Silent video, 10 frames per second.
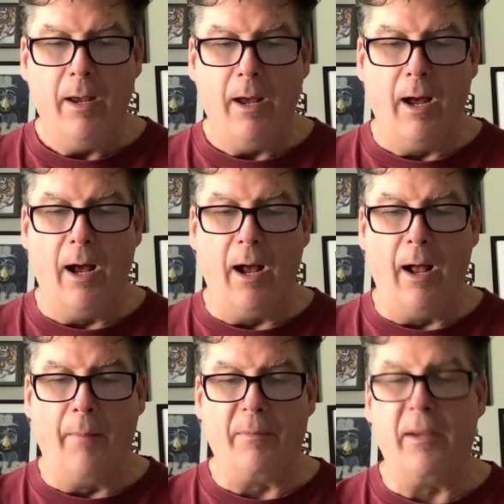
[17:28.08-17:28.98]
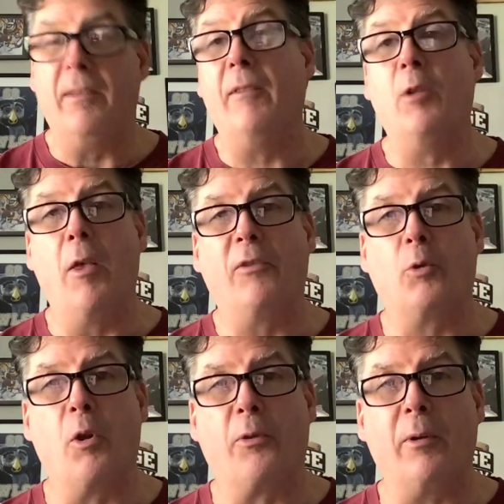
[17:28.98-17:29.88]
Even though they
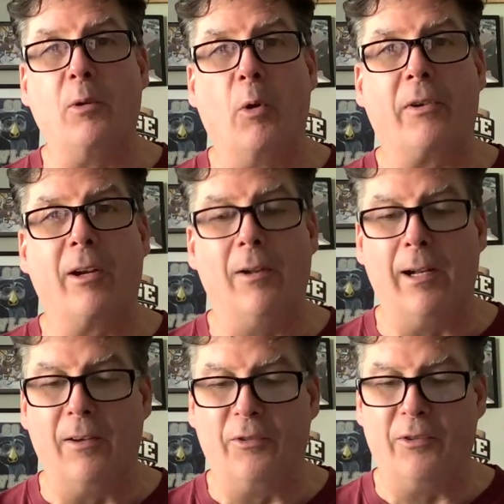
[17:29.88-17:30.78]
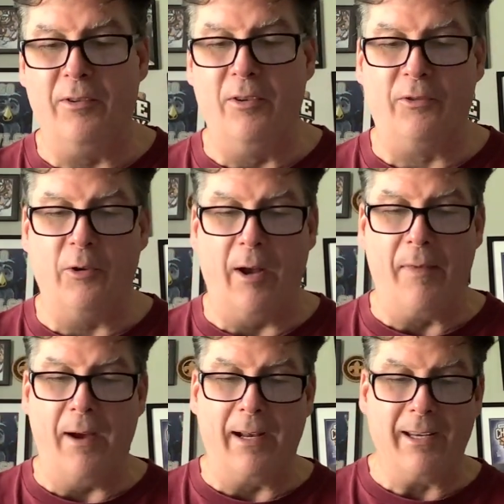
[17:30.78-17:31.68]
scored 3, North Carolina still
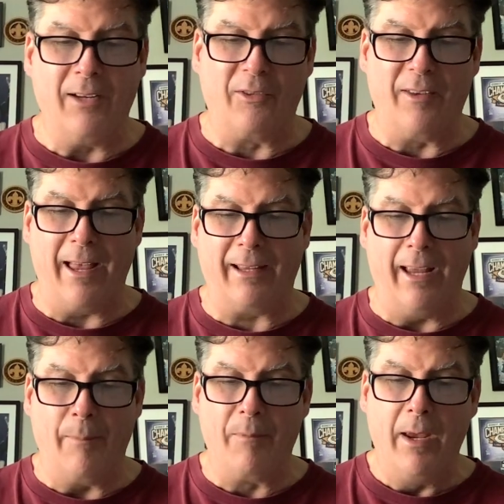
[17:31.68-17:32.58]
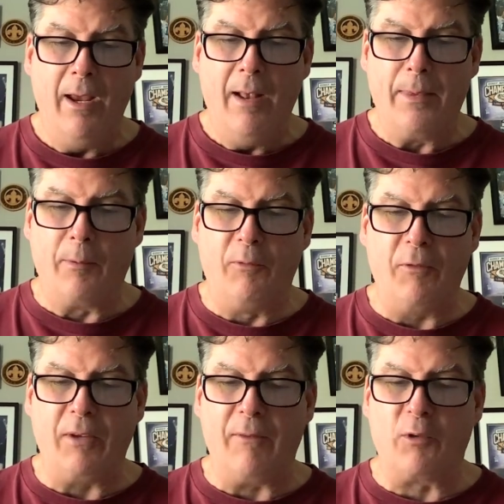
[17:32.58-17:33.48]
had 9 hits in that game. Number
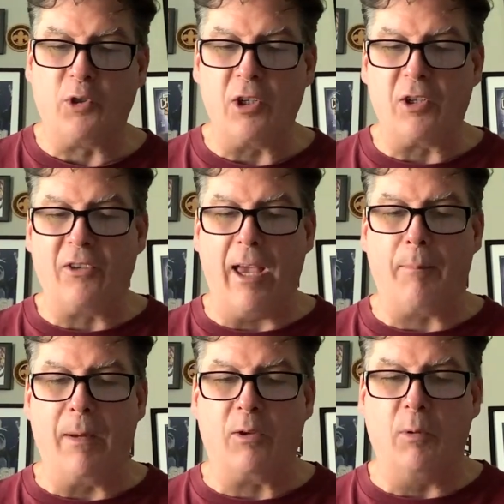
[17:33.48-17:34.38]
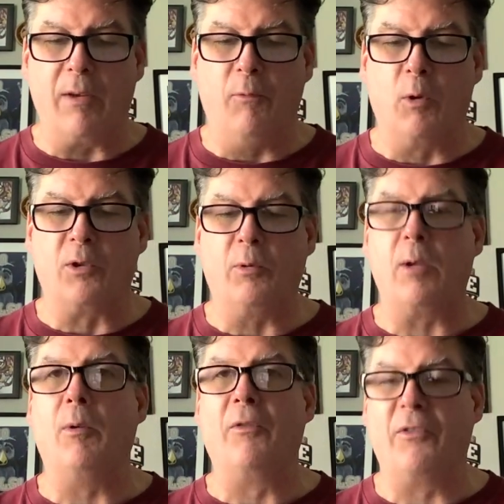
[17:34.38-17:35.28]
15, Virginia Tech beat
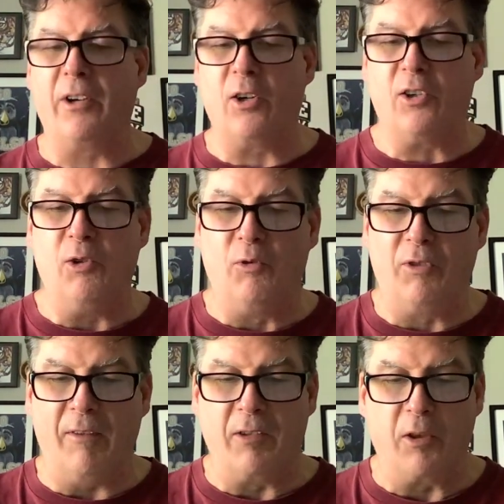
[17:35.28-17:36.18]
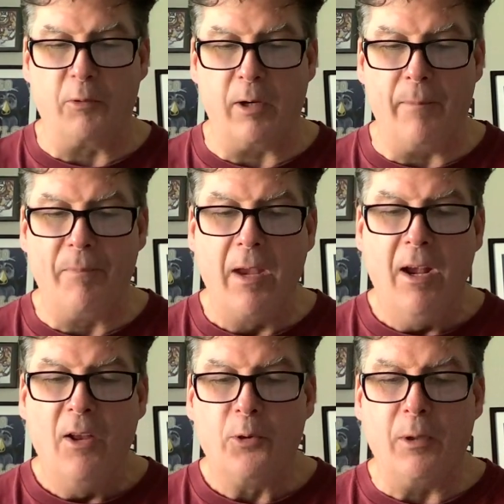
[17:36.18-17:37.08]
24-21, Syracuse 7-3.
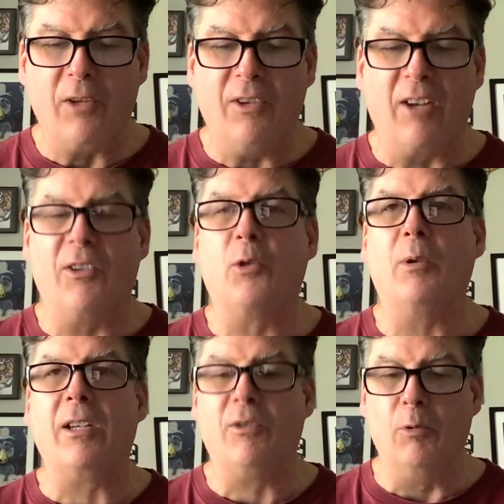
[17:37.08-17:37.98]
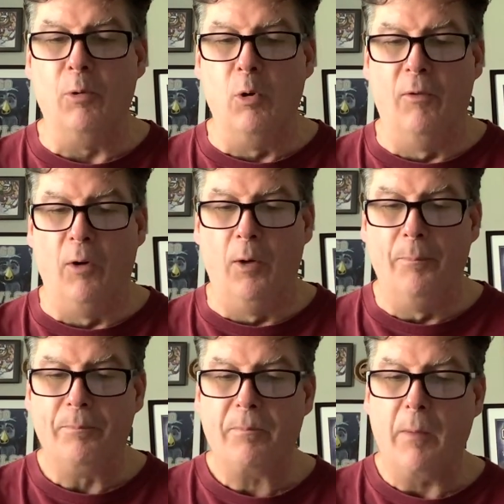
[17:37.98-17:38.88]
26-22,
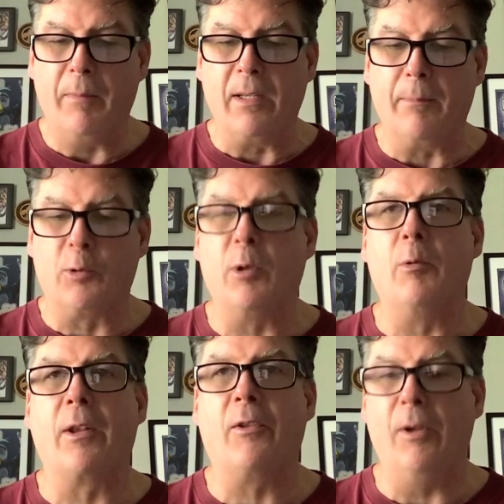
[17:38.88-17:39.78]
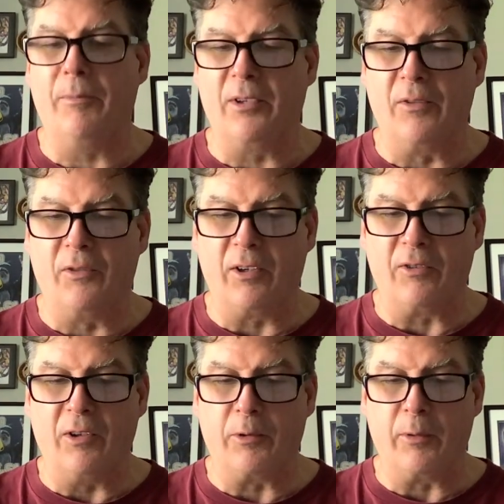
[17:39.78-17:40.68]
Louisville beat number 21, Clemson
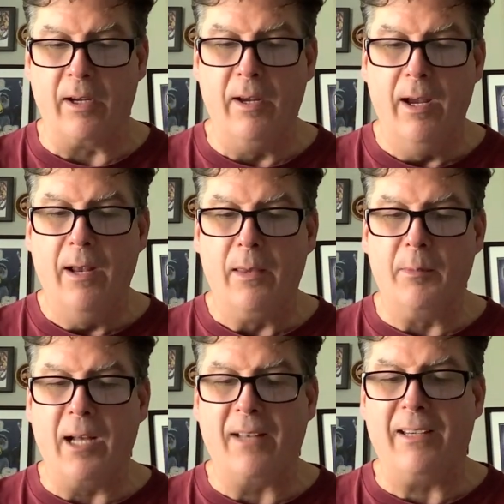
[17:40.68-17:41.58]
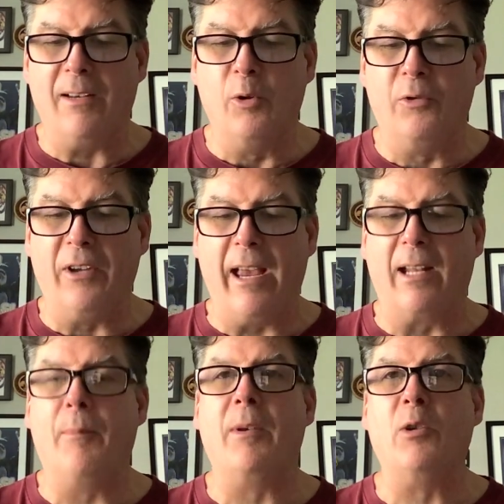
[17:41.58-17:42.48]
6-3. Number 19,
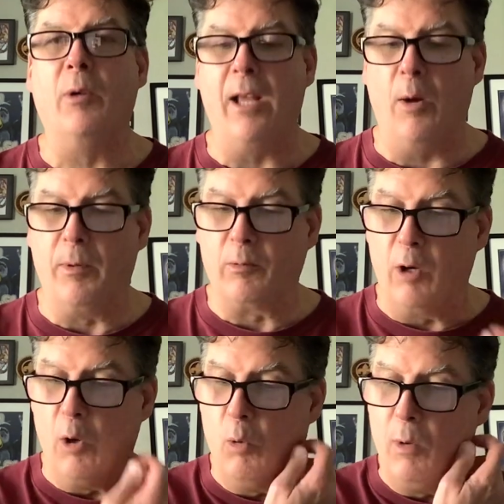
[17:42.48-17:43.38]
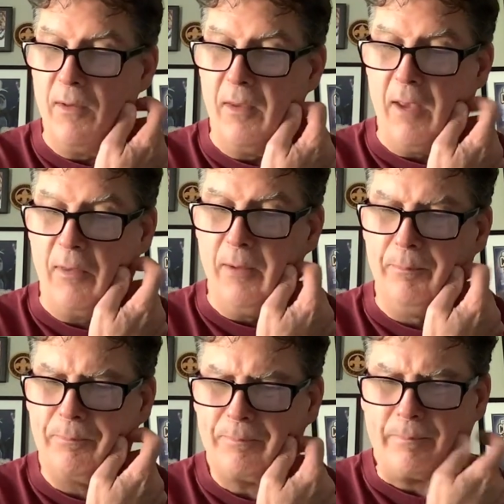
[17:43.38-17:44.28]
Louisiana beat UNL Monroe
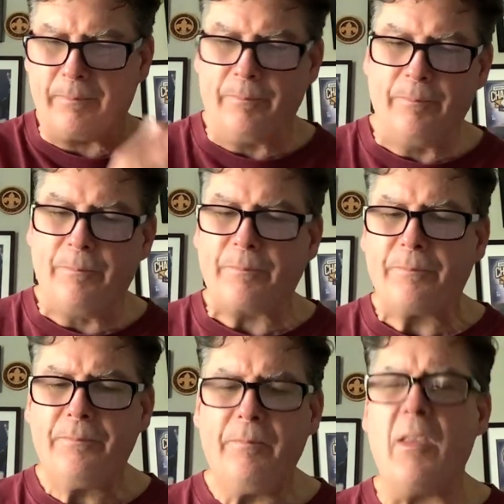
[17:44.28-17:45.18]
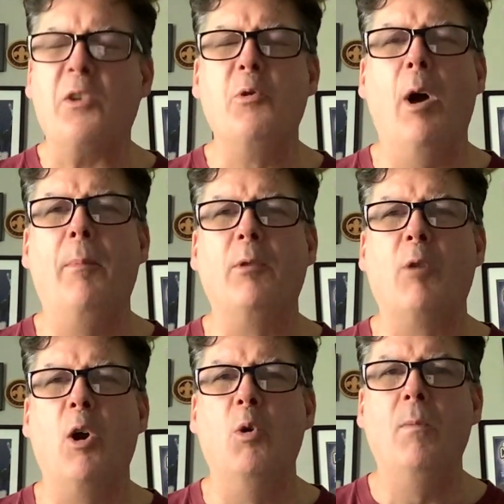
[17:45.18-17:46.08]
1-0. UL
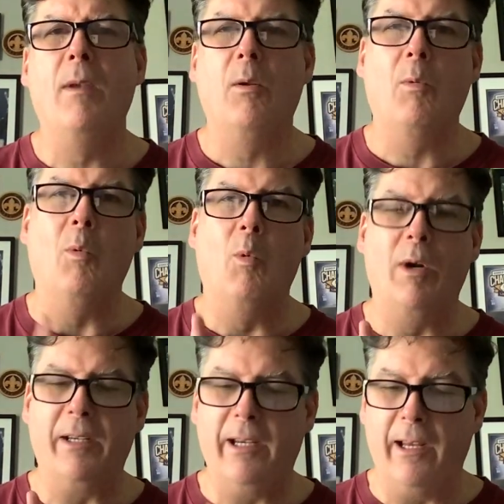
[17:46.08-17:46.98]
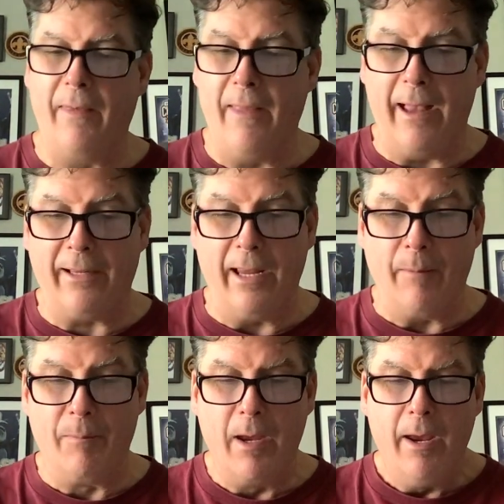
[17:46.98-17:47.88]
Monroe, 1 hit in that
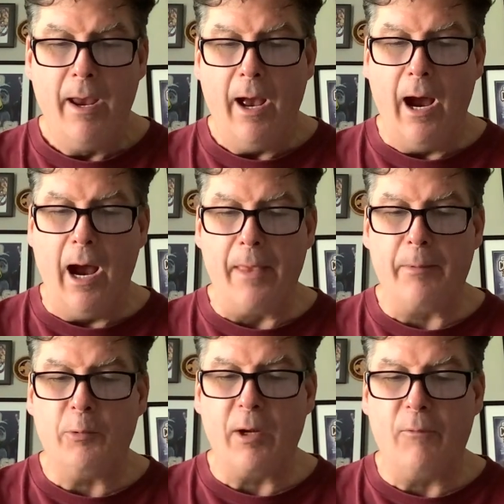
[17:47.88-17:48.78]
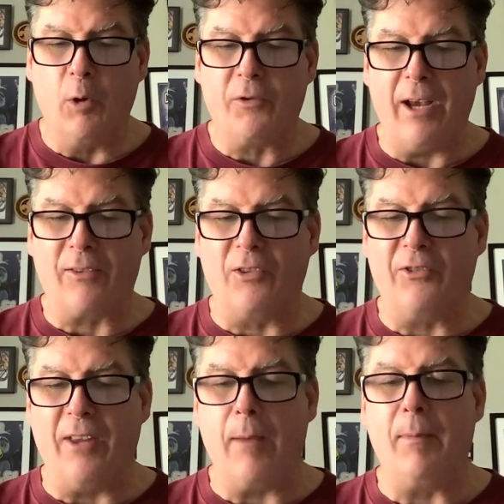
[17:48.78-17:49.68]
game. Number 24, Texas
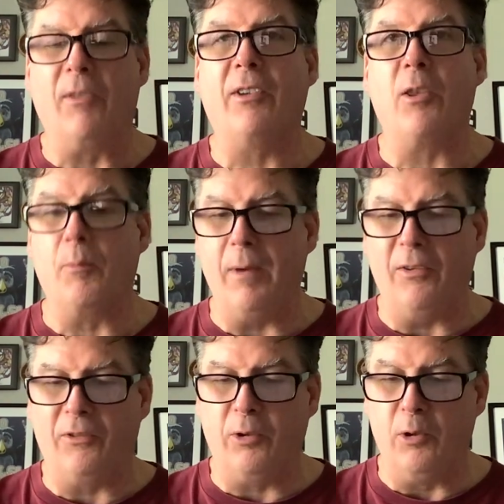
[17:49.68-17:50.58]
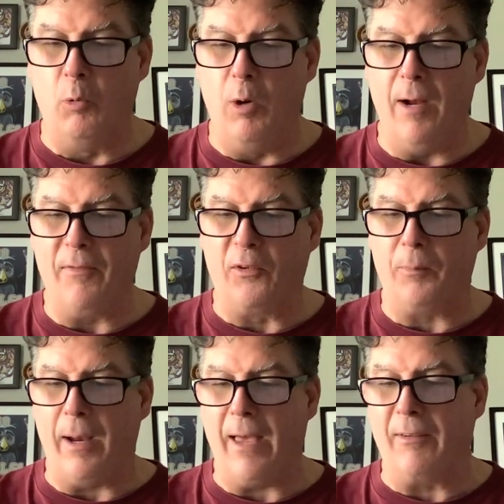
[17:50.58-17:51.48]
State beat Southern Miss 2-1,
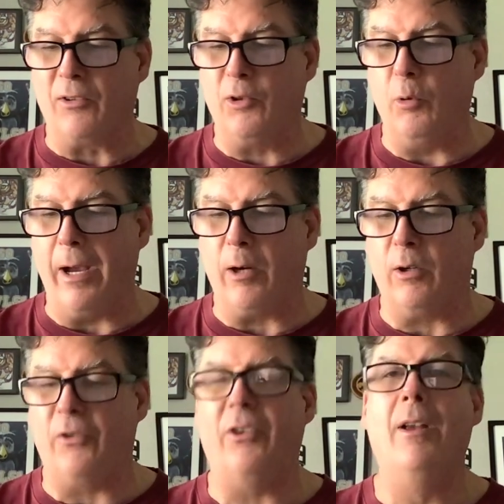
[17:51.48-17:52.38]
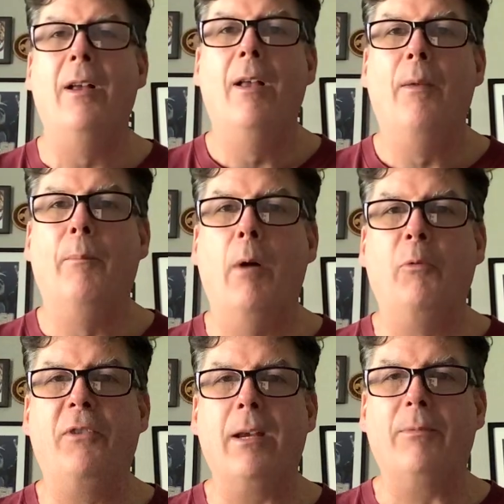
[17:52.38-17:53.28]
despite having 2 errors.
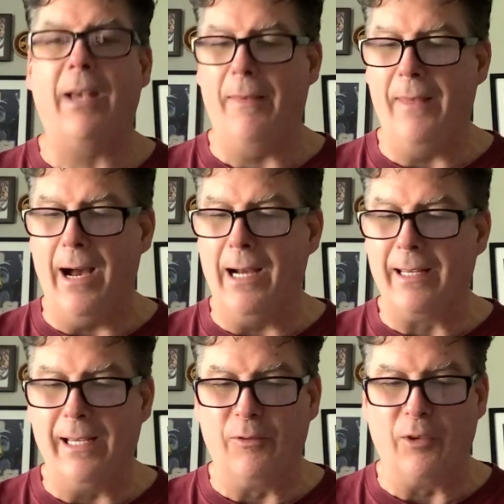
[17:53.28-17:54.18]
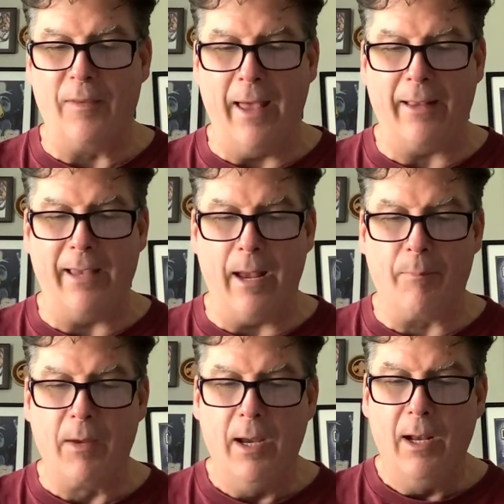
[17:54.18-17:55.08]
Both teams have 9 hits in that game.
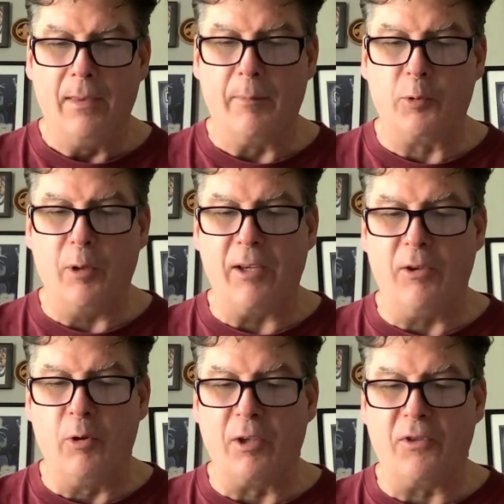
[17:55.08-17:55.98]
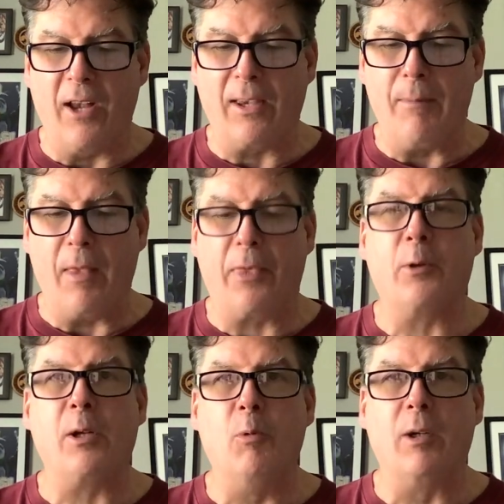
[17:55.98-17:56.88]
Number 22, Kentucky beat
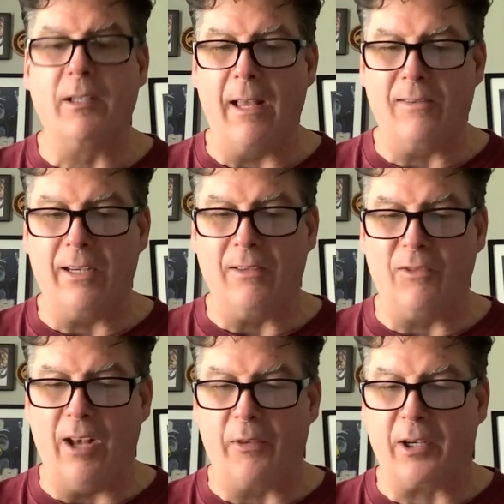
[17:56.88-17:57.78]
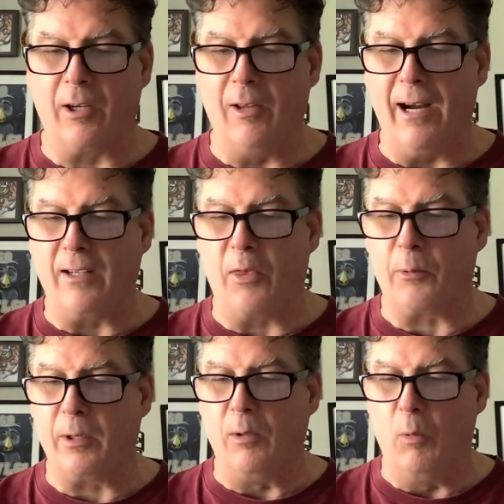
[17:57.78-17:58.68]
31-18, South Carolina
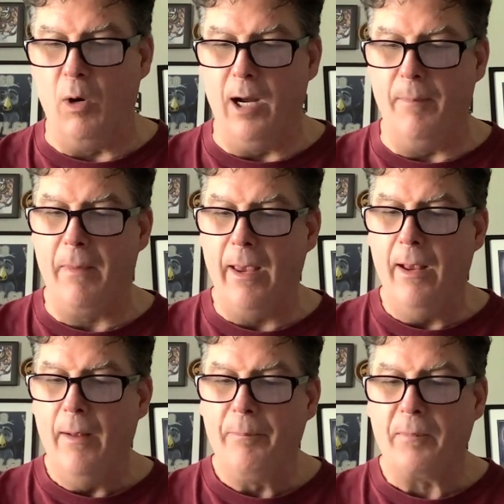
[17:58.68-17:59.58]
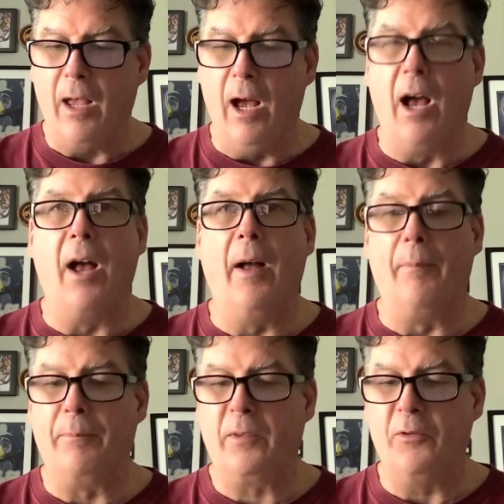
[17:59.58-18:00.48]
3-1.
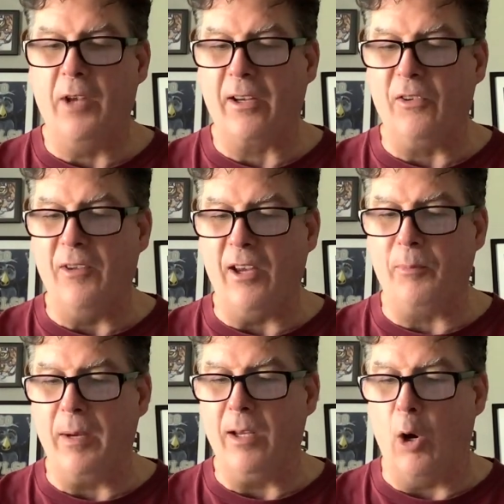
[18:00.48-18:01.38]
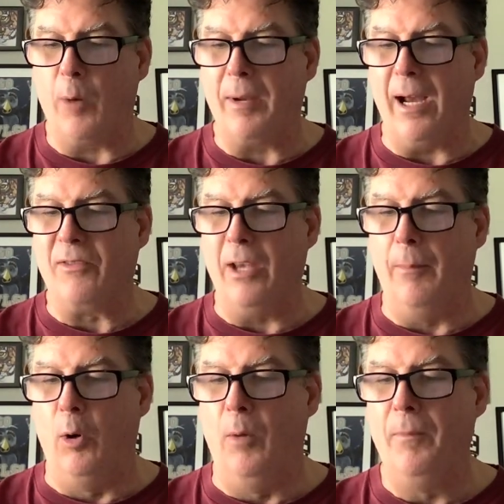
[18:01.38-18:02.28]
Kentucky's Nesby, RBI
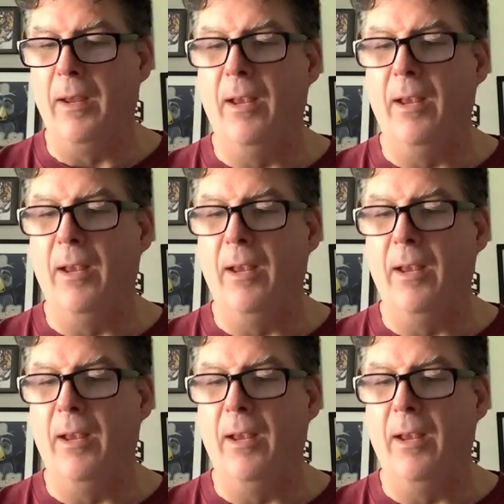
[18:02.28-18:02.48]
double.